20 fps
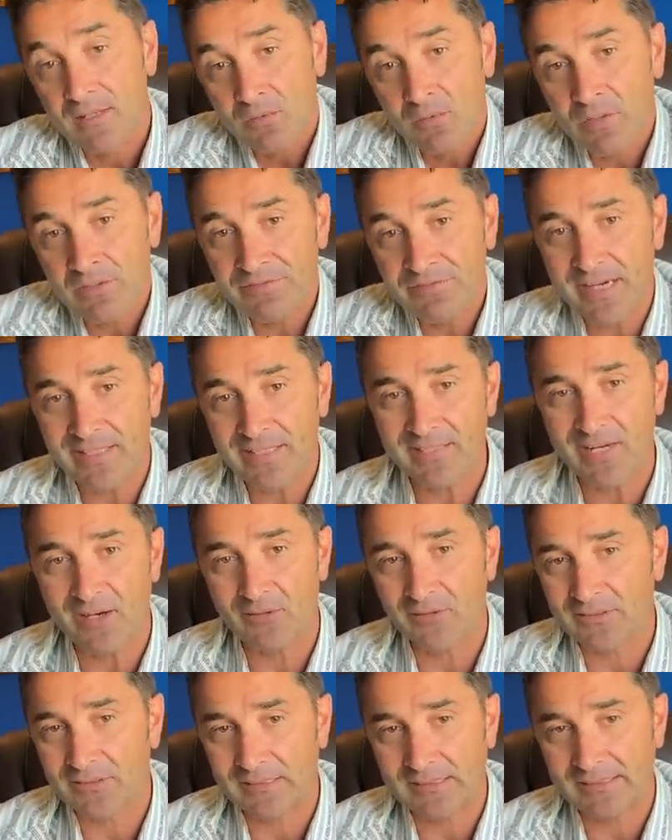We'll find
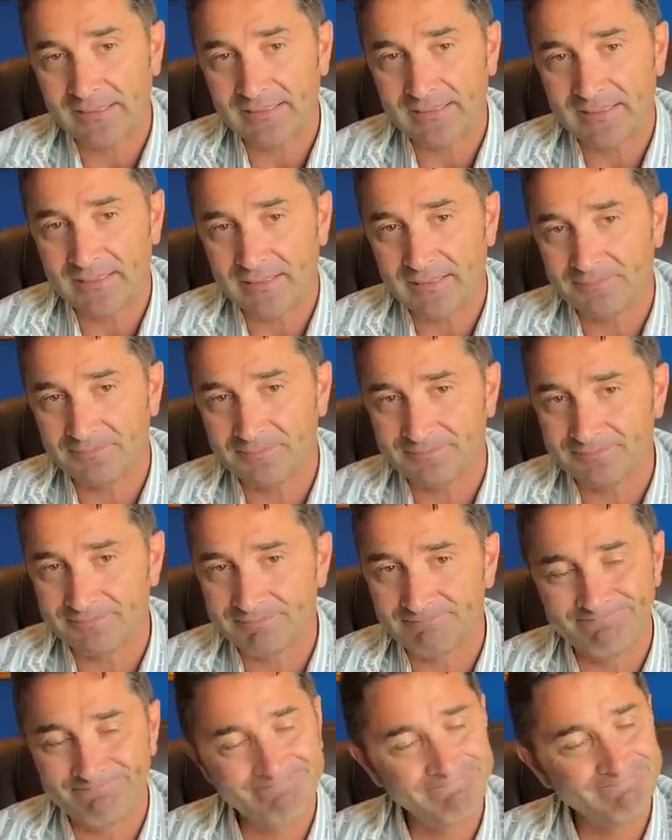out. Uh,
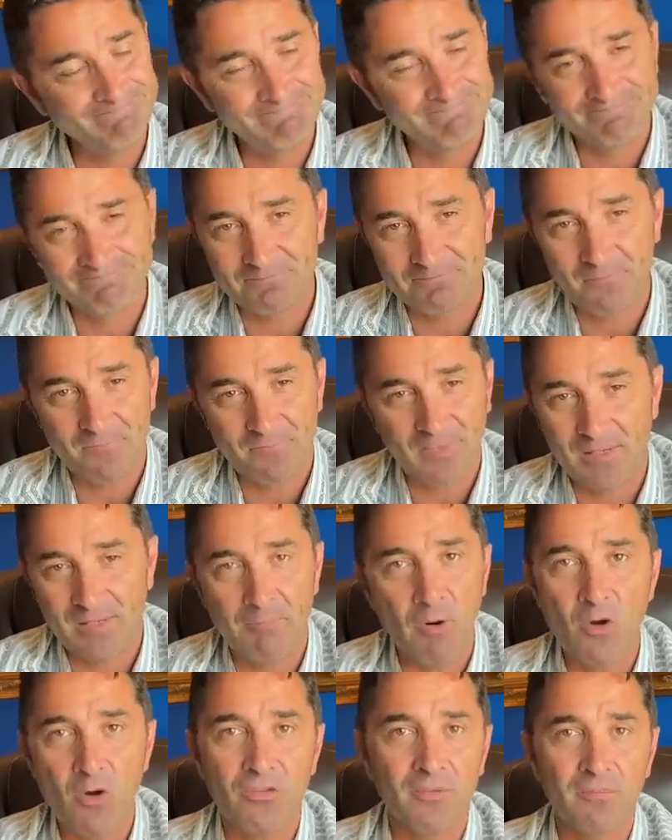
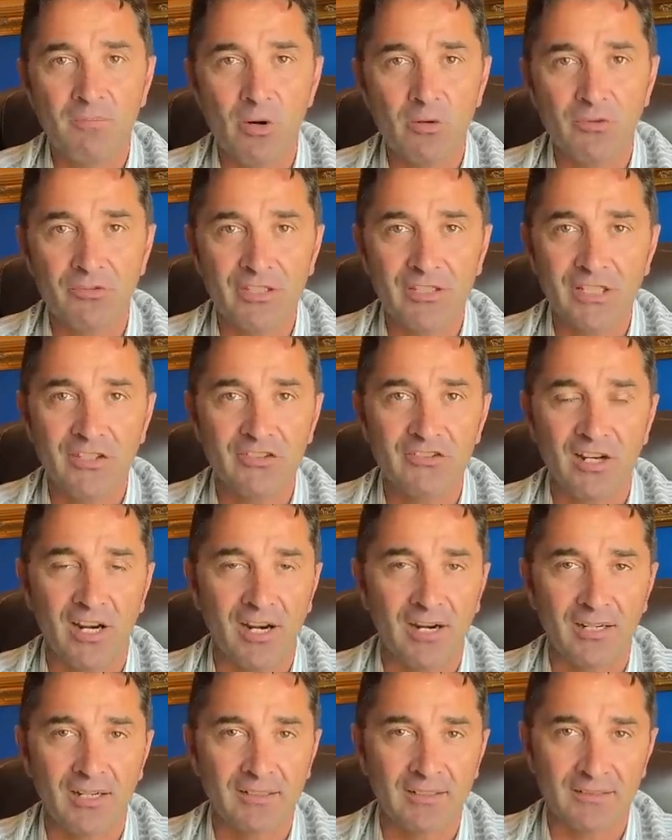both both things
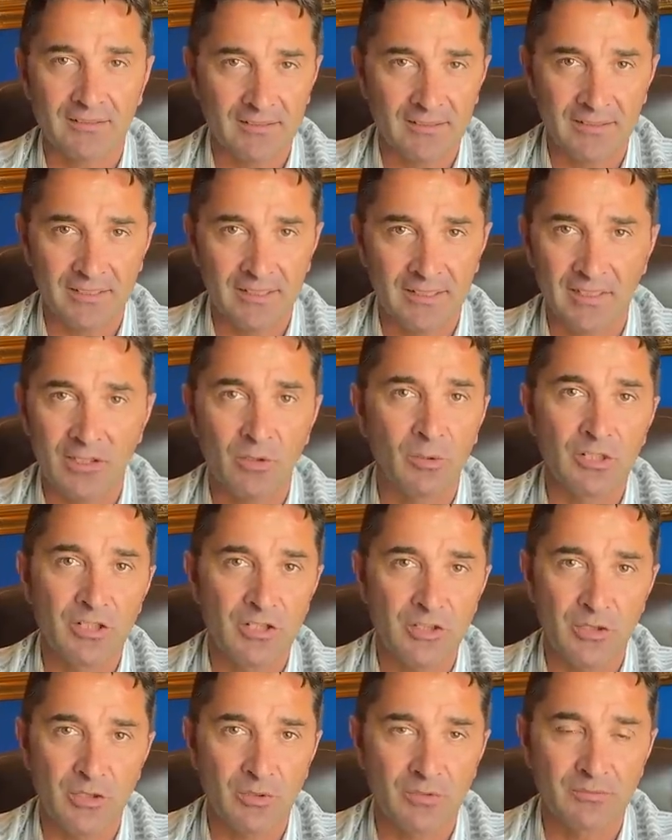are equally
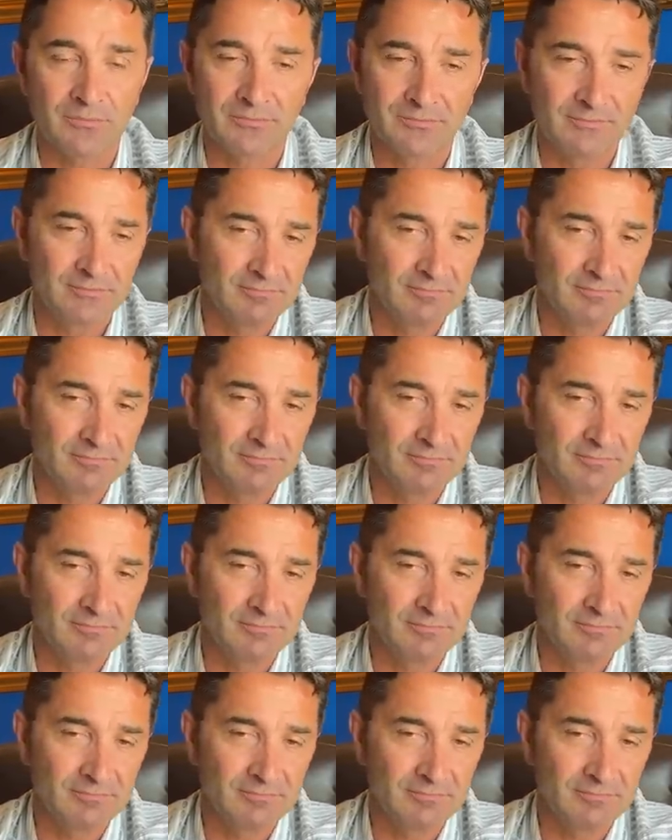true.